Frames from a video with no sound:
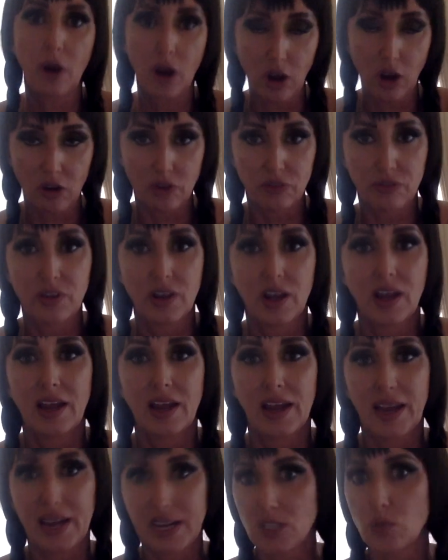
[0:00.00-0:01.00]
of
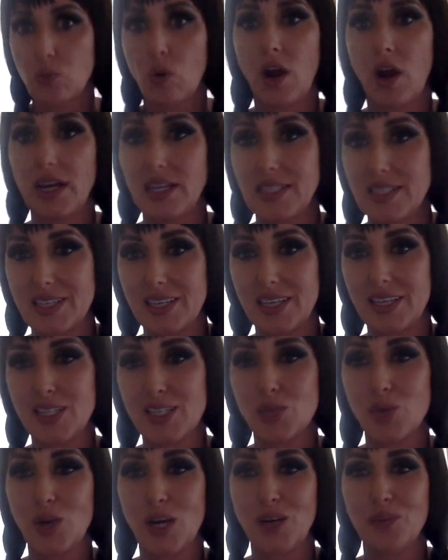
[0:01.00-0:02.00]
X, Y, and Z
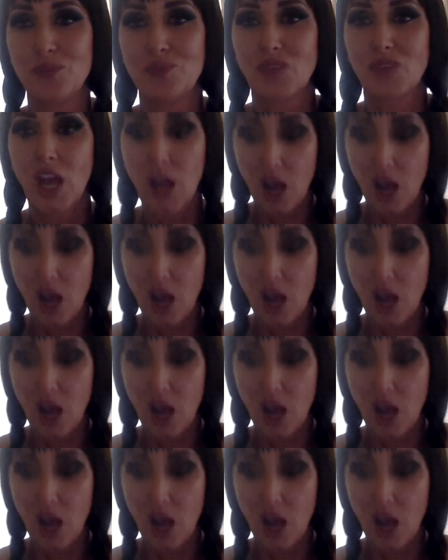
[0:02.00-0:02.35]
as well.